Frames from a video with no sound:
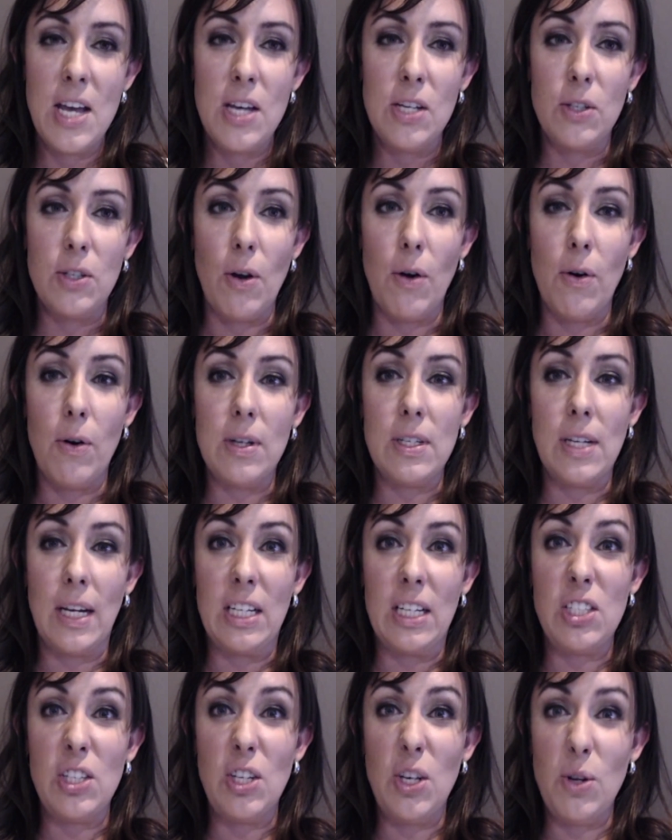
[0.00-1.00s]
So
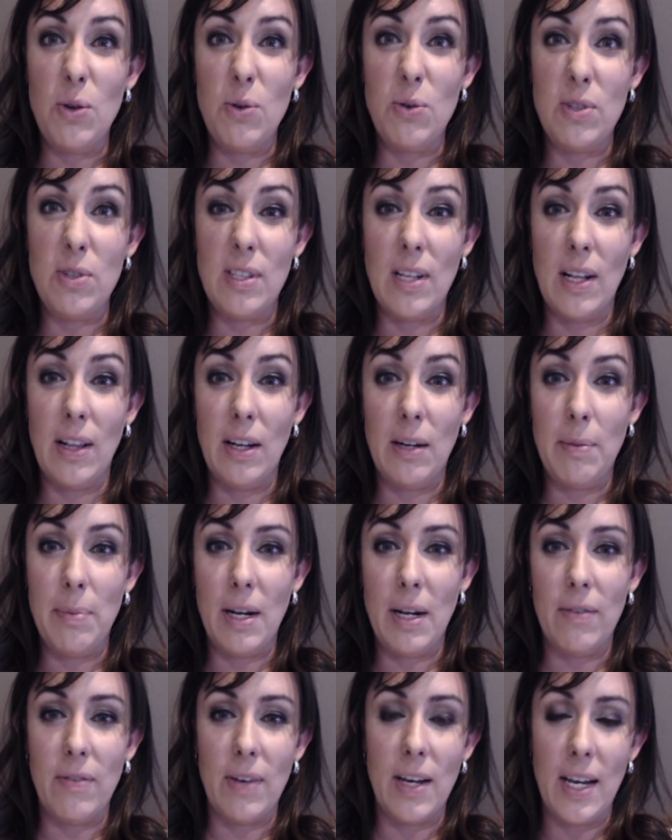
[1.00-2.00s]
excuse the little bit
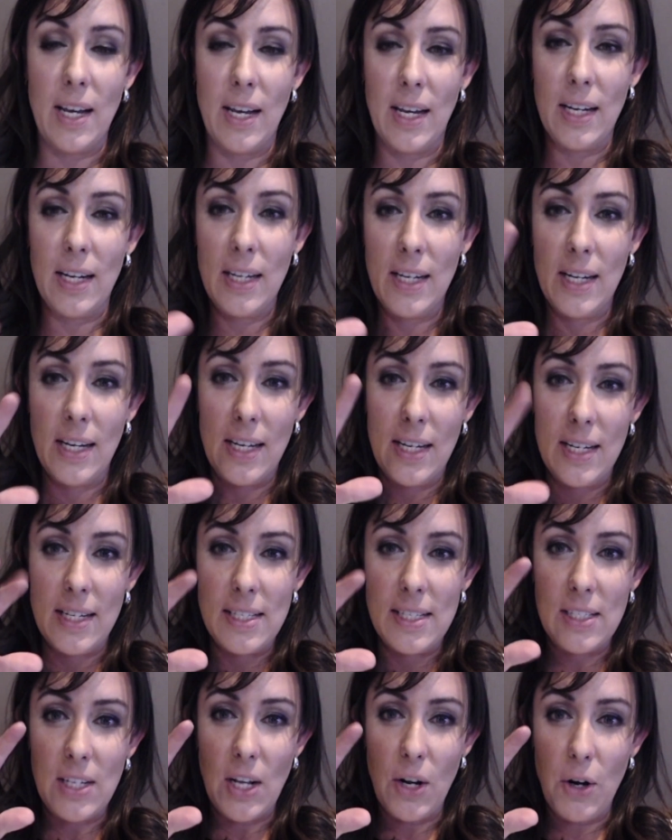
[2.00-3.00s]
of a
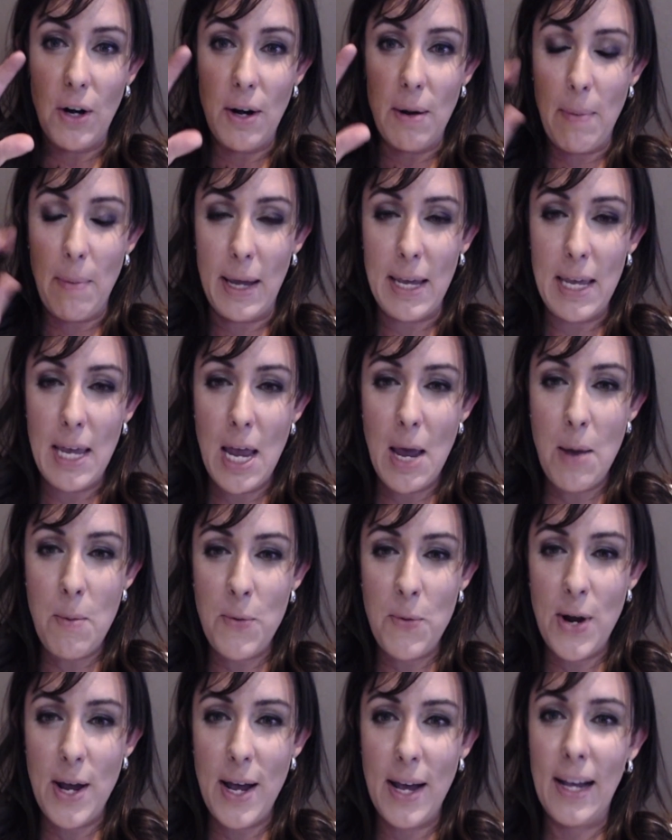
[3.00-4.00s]
stutter in my
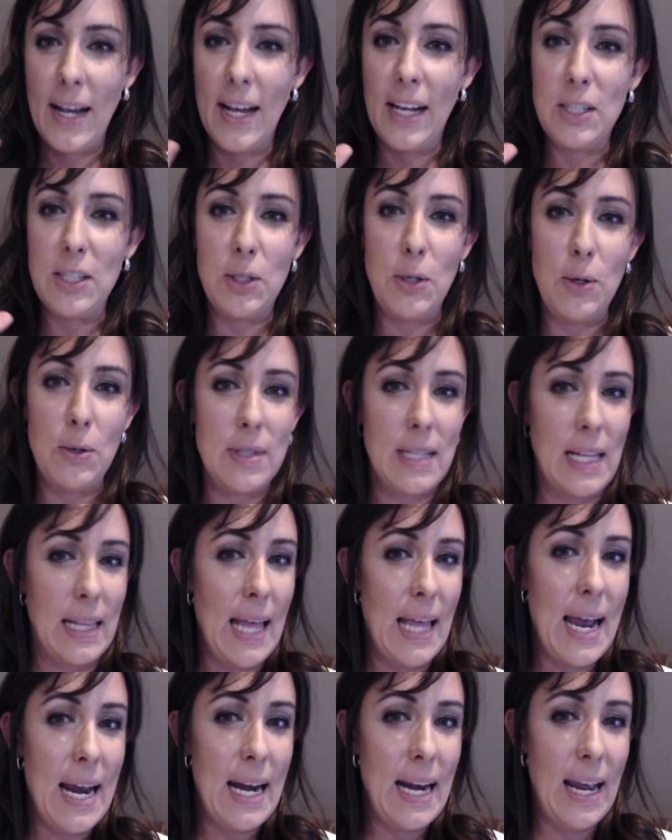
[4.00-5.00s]
camera, excuse the
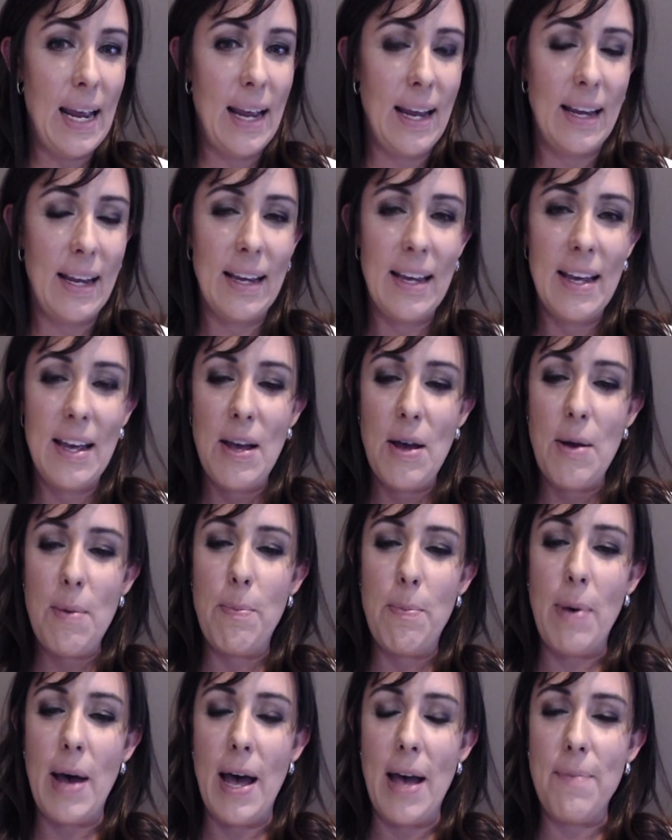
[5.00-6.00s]
lighting,
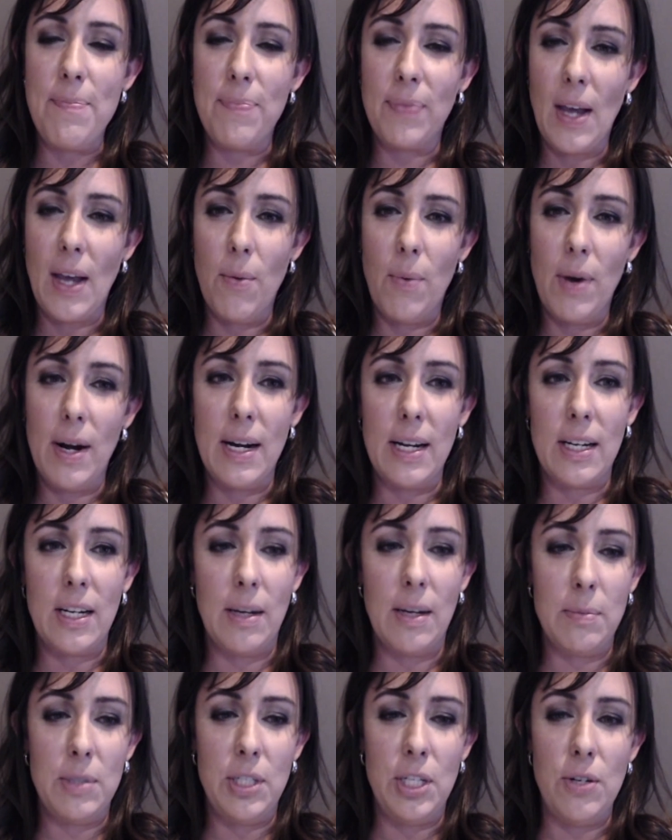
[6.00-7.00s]
but I wanted to
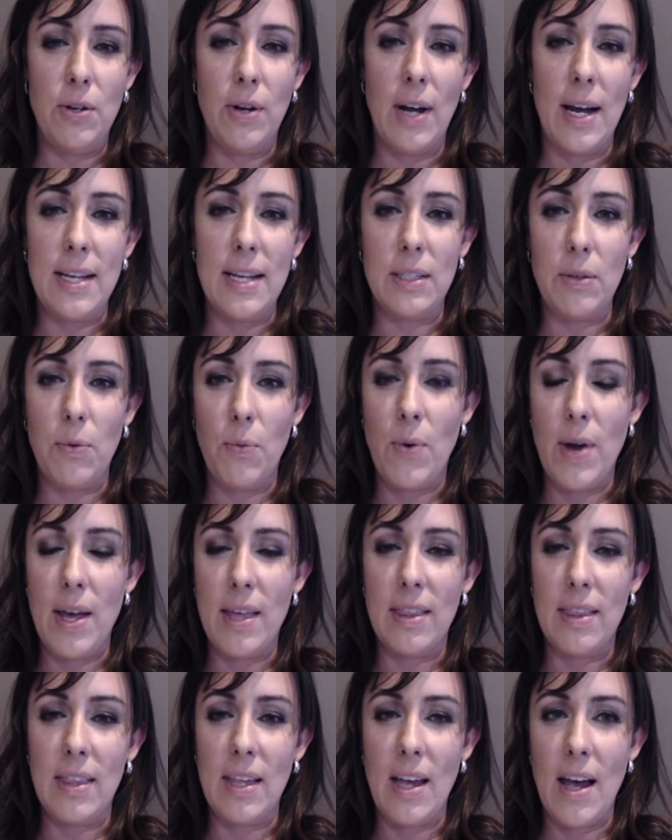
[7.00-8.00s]
come to you guys
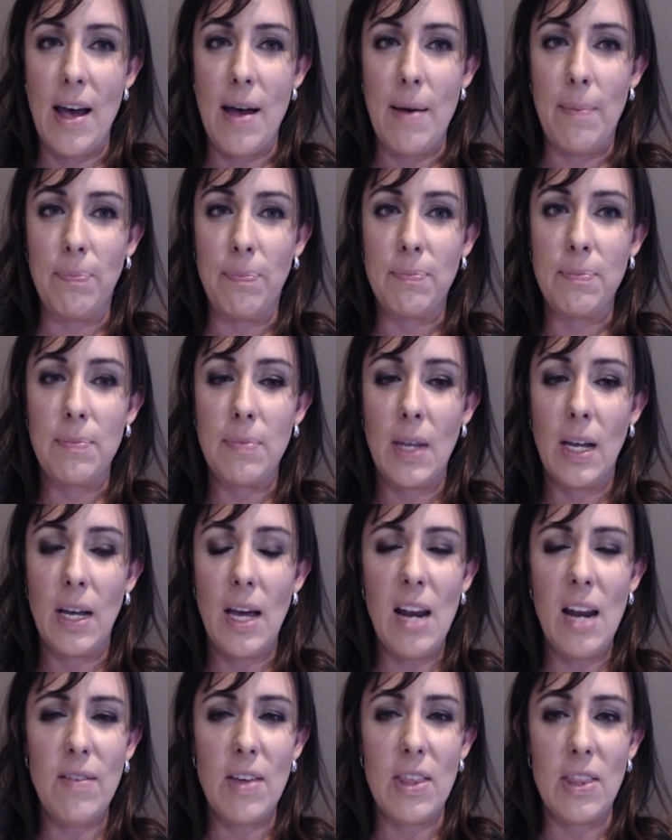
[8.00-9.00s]
with kind
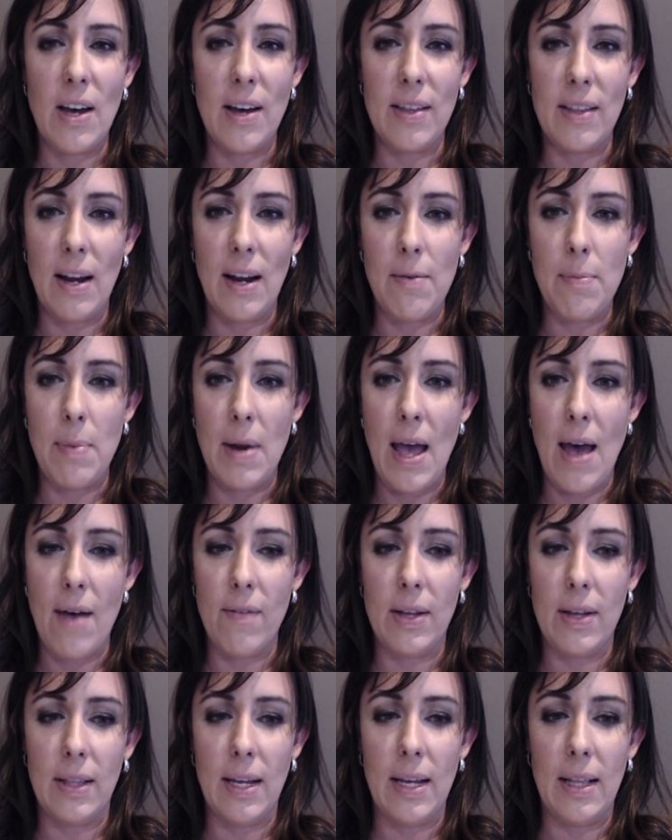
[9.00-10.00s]
of a thought that I've been
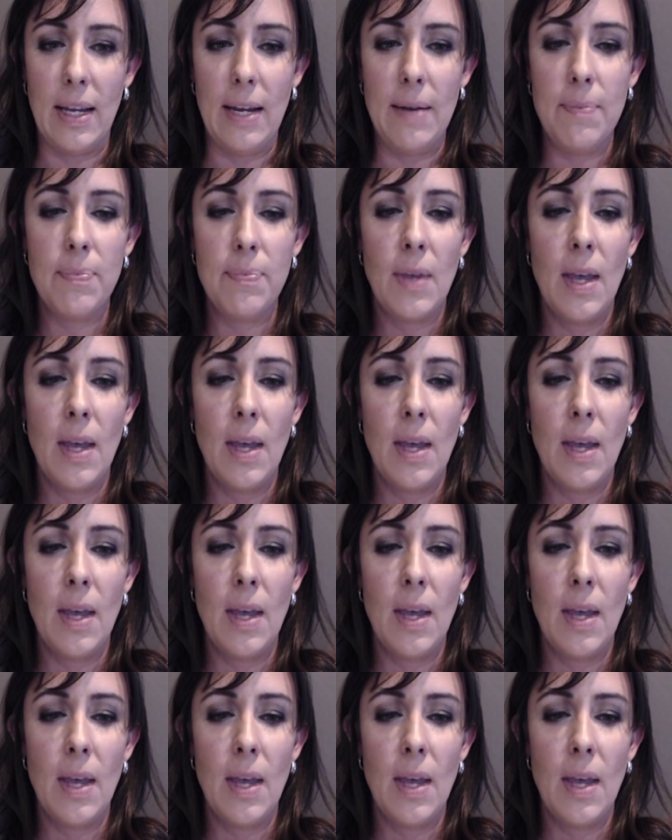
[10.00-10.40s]
having lately.